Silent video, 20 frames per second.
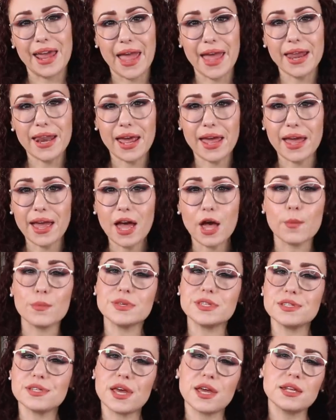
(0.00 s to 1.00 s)
8 a.m.,
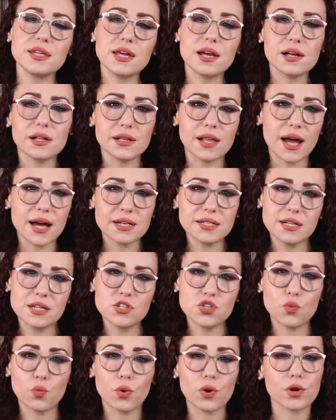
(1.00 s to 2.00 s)
Sandy clocked
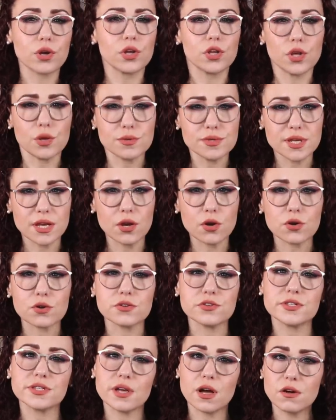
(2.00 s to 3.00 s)
into work using her
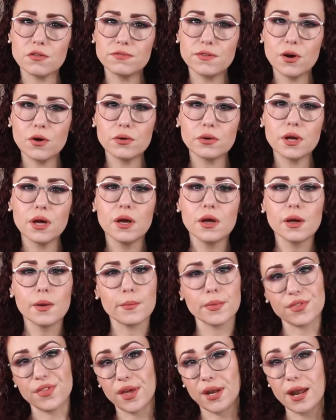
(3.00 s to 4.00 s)
cell phone,
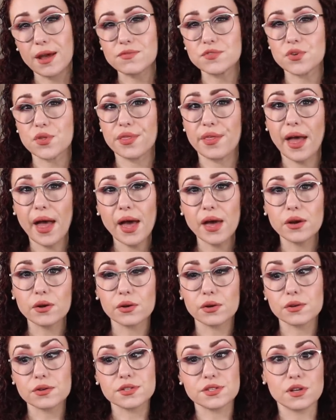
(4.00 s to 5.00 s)
but then after that,
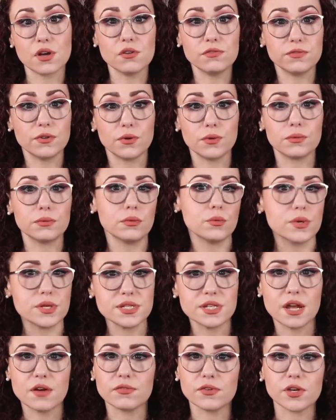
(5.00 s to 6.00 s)
her cell phone was
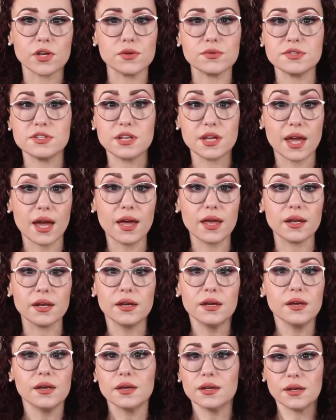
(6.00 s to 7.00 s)
never used again.
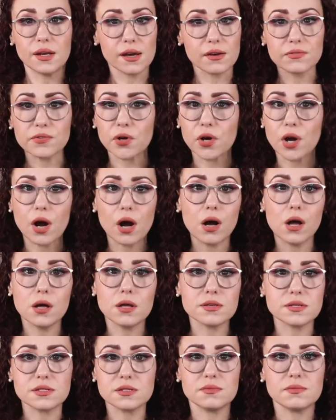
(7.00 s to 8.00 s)
Not for
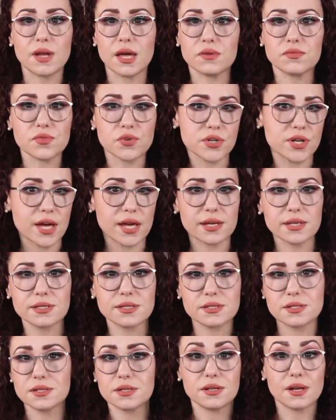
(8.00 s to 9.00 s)
calls, not for
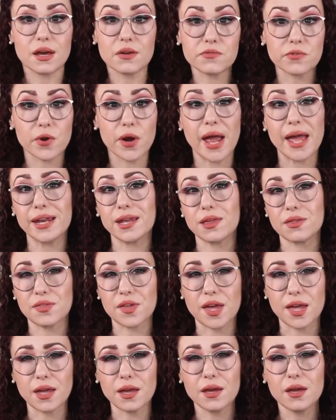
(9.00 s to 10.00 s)
texts, not for
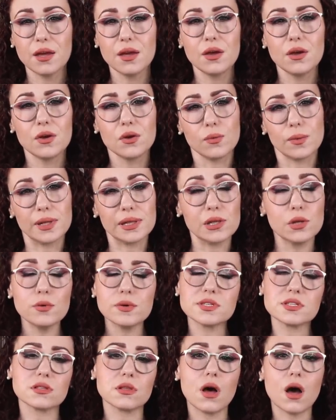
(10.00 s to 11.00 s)
anything. When
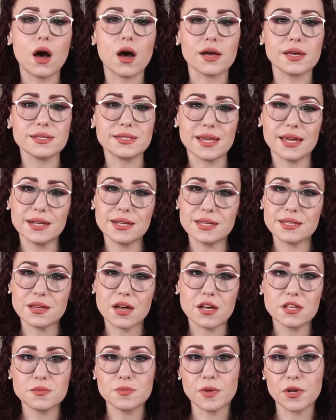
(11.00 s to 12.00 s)
Lewis Long, Sandy's
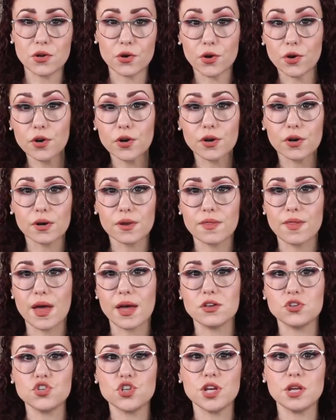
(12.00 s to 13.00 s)
husband, heard
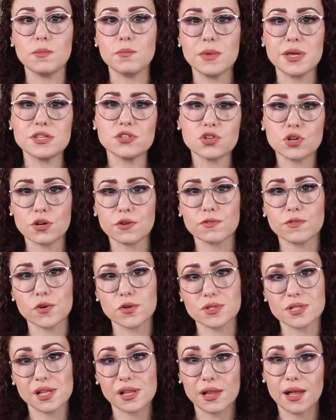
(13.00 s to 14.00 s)
that she'd missed her
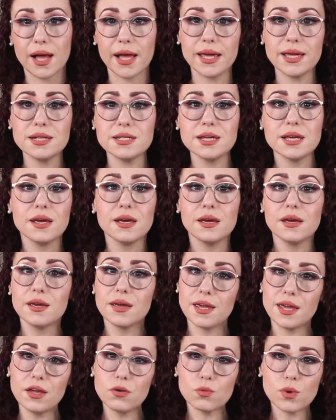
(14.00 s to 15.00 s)
first client,
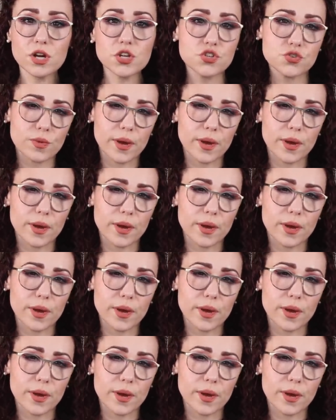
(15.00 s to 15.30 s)
he rushed